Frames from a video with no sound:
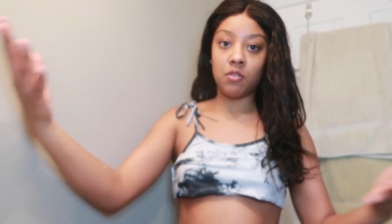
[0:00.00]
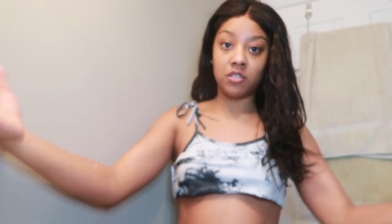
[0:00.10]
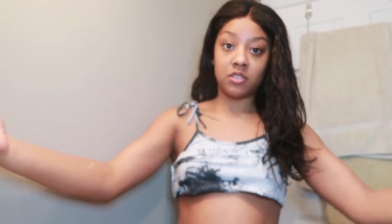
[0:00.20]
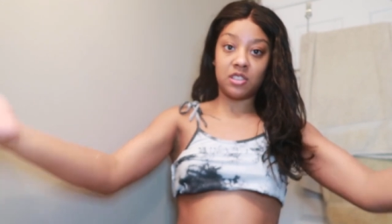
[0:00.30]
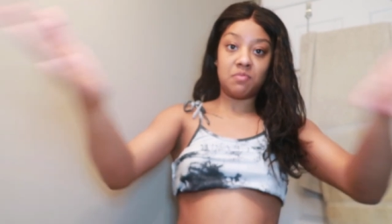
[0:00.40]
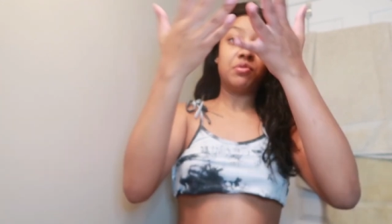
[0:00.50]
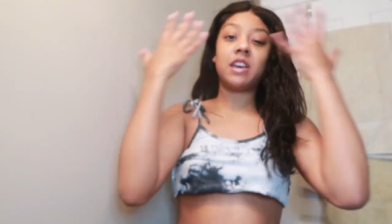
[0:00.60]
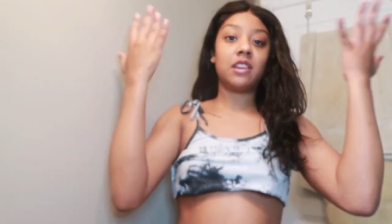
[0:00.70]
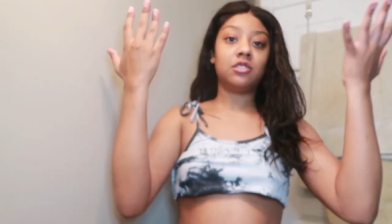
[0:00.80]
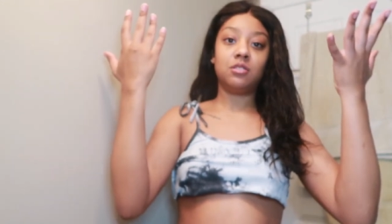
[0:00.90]
it was just
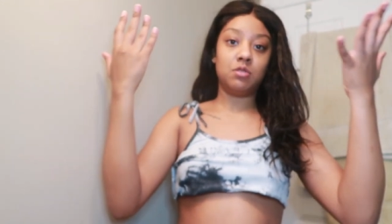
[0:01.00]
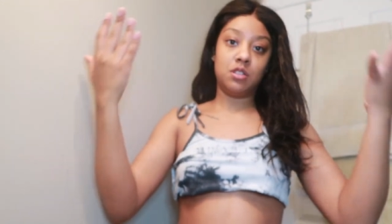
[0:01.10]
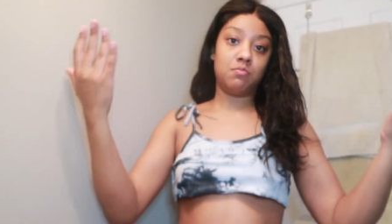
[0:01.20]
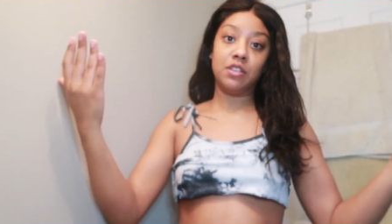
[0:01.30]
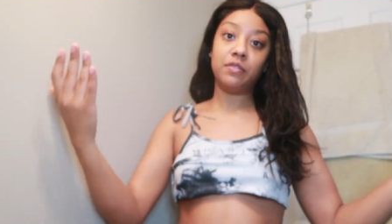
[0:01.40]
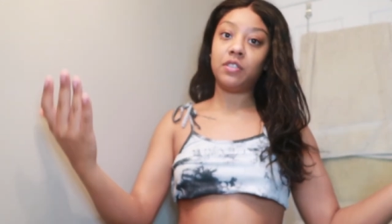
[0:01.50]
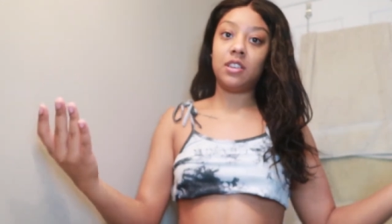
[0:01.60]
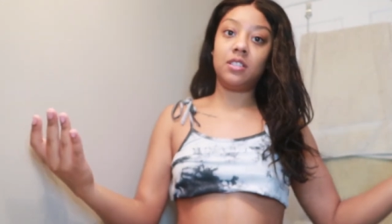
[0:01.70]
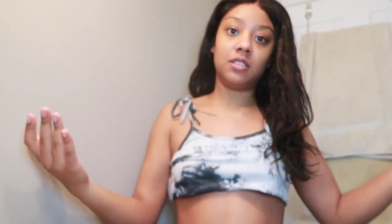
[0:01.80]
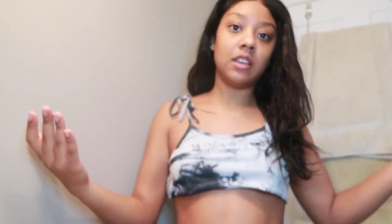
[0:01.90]
splashing me in my
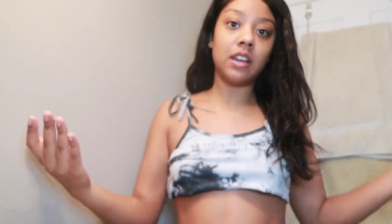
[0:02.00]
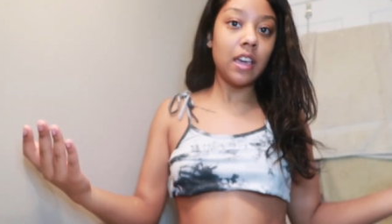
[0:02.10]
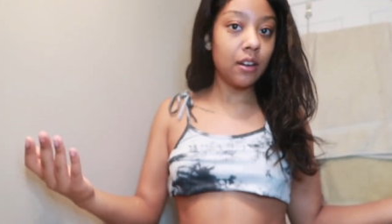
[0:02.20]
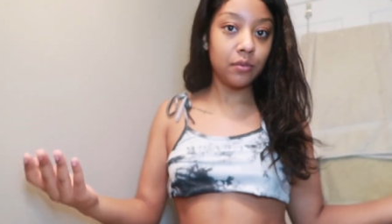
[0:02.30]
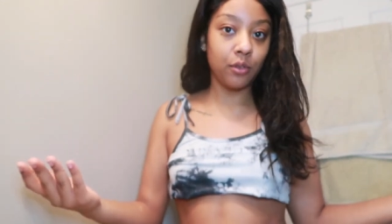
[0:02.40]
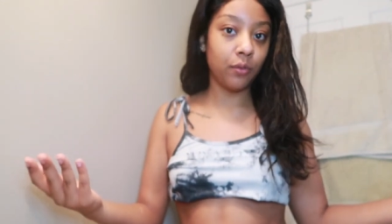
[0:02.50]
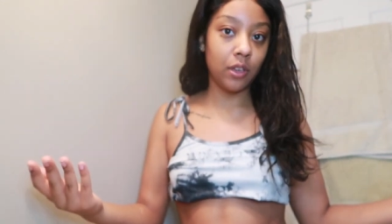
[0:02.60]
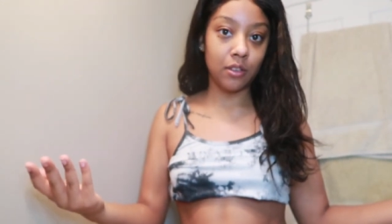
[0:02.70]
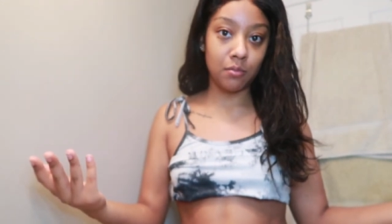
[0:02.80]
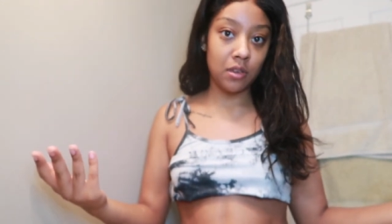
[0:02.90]
face. And I had a full
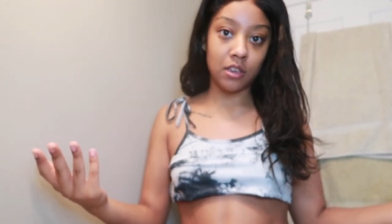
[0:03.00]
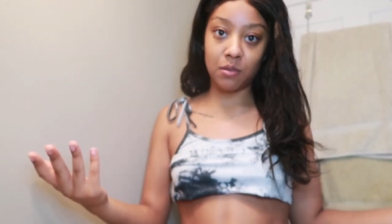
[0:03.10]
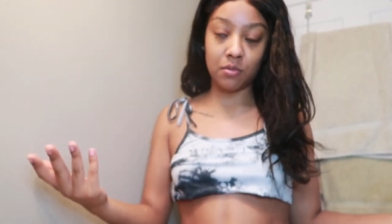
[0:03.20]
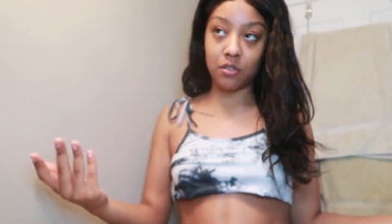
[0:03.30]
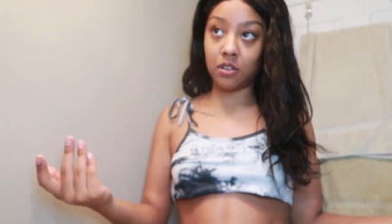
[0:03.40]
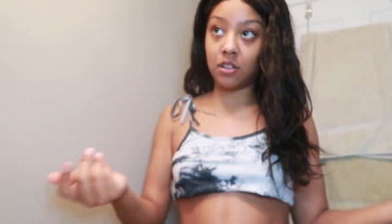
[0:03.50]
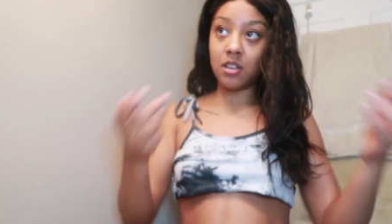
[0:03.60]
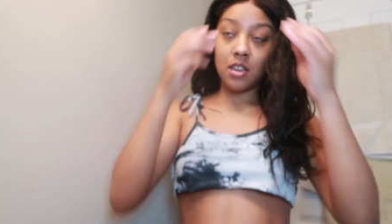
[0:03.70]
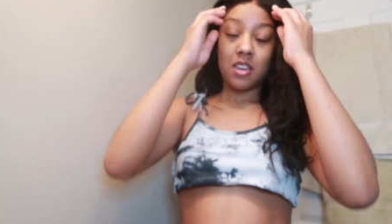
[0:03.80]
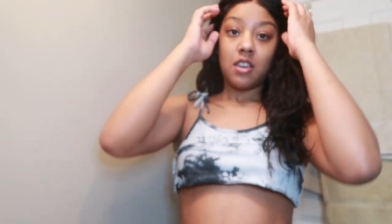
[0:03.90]
face of makeup on.
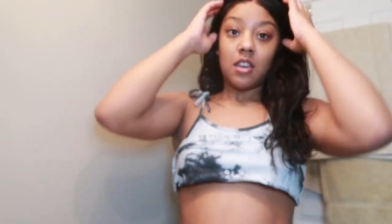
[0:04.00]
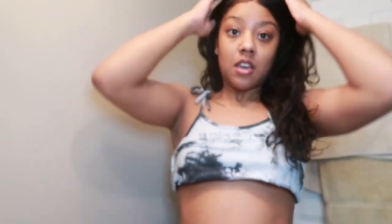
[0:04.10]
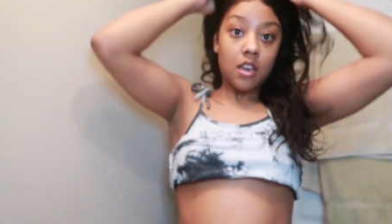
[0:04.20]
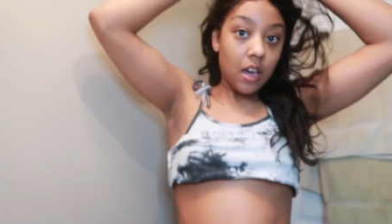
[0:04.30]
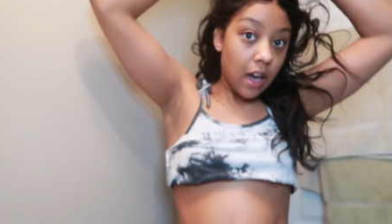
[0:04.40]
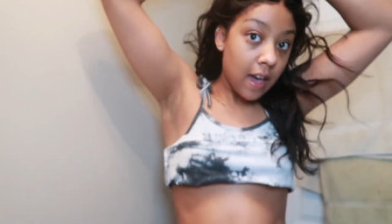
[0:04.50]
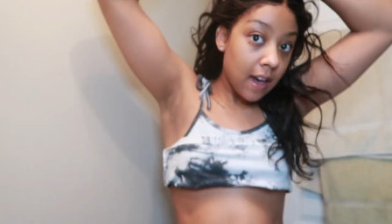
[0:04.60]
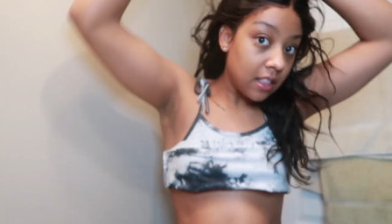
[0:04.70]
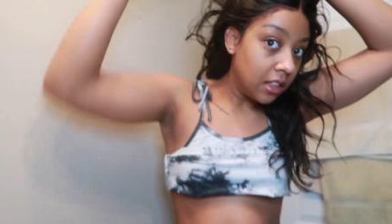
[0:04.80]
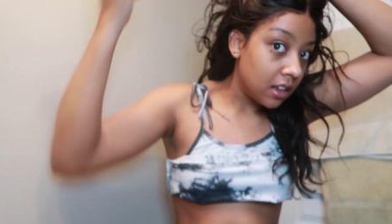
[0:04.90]
I
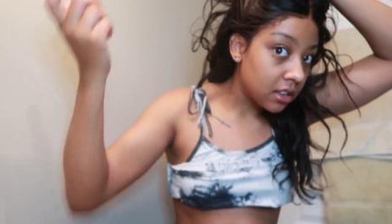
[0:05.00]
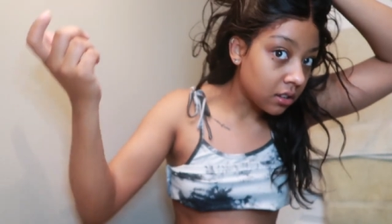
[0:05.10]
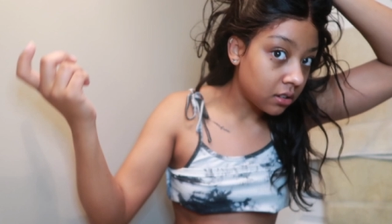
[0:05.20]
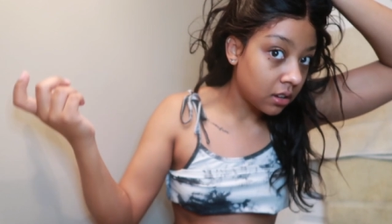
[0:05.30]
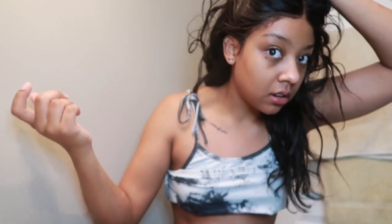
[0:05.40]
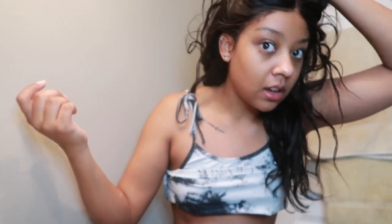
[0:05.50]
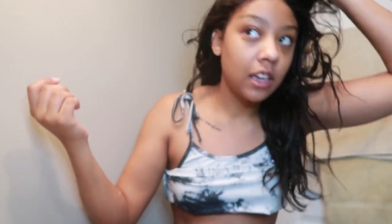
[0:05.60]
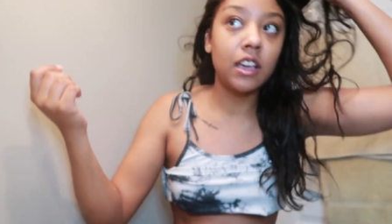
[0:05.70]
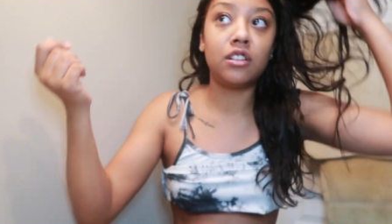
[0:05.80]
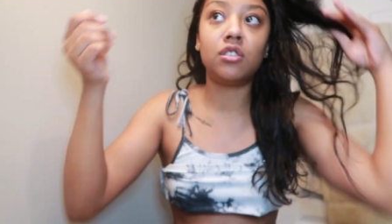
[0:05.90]
had this on. I
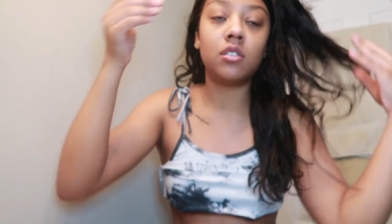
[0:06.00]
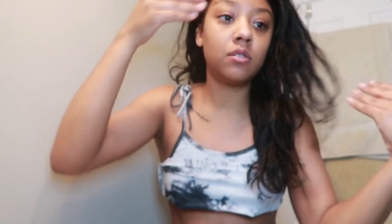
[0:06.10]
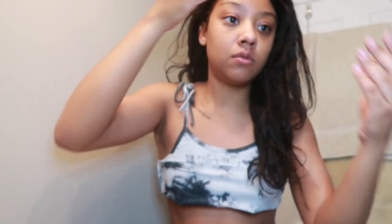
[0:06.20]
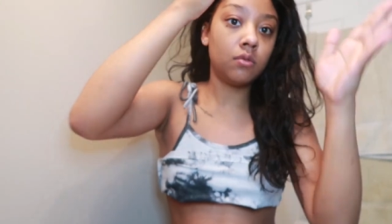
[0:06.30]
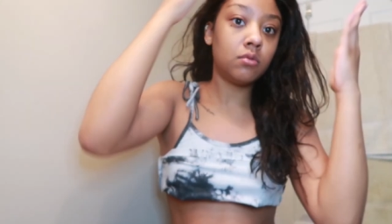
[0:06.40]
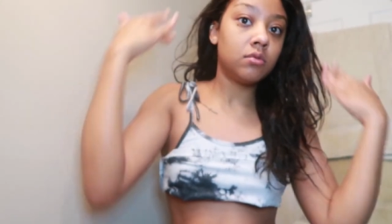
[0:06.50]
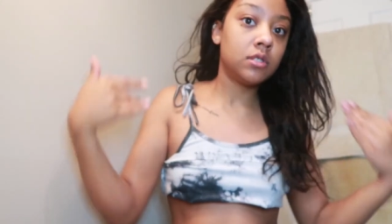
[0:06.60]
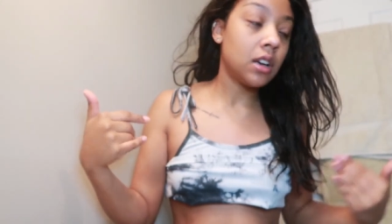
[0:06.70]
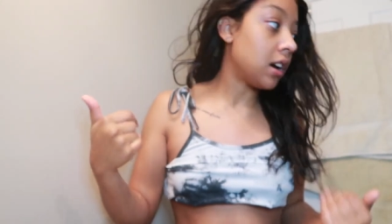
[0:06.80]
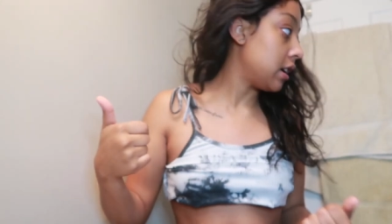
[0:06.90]
had no
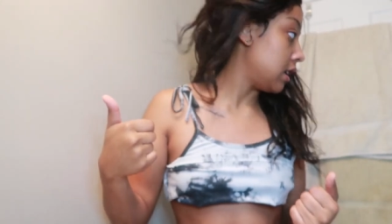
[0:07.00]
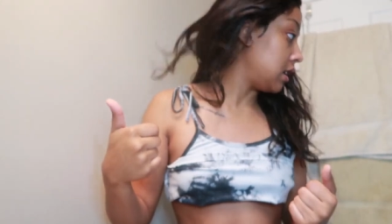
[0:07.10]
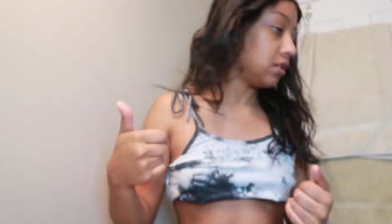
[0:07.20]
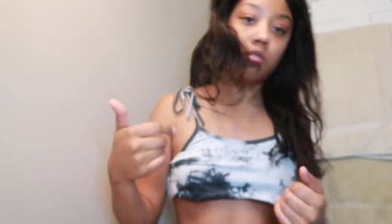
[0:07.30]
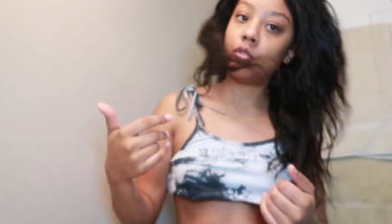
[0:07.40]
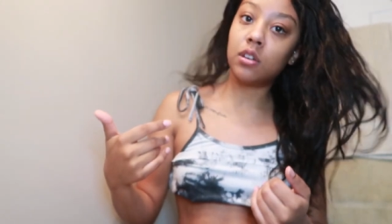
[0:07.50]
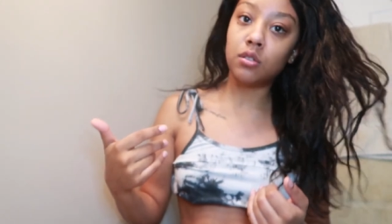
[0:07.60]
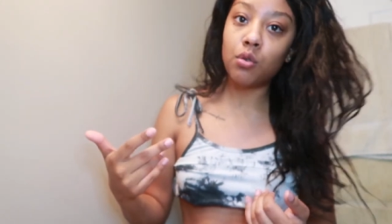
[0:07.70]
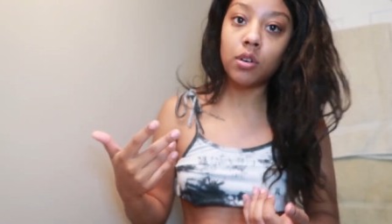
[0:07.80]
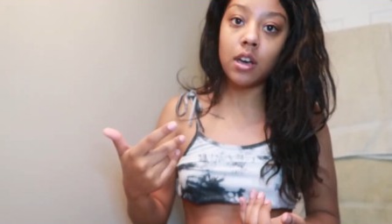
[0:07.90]
tie,
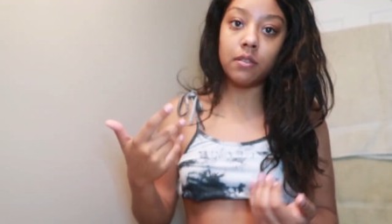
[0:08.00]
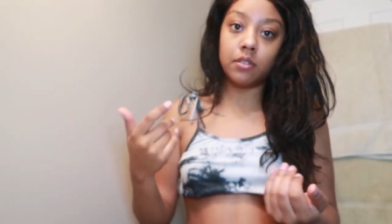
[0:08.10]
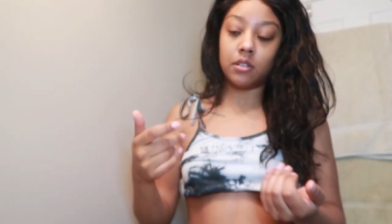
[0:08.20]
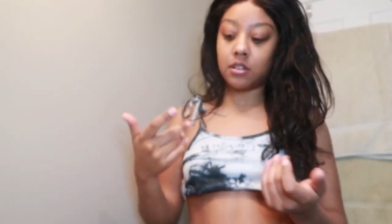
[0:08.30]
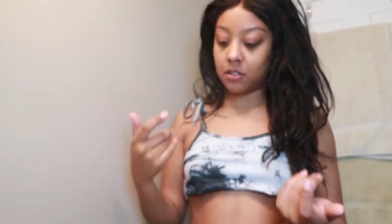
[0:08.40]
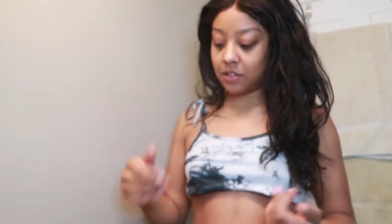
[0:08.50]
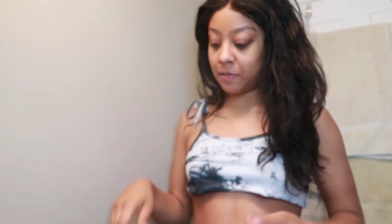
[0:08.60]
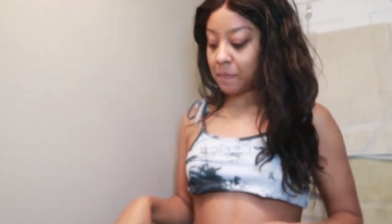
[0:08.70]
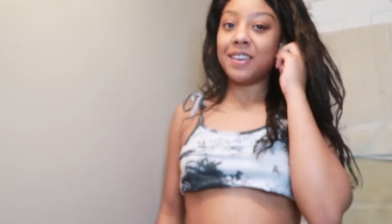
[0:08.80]
no cover, nothing.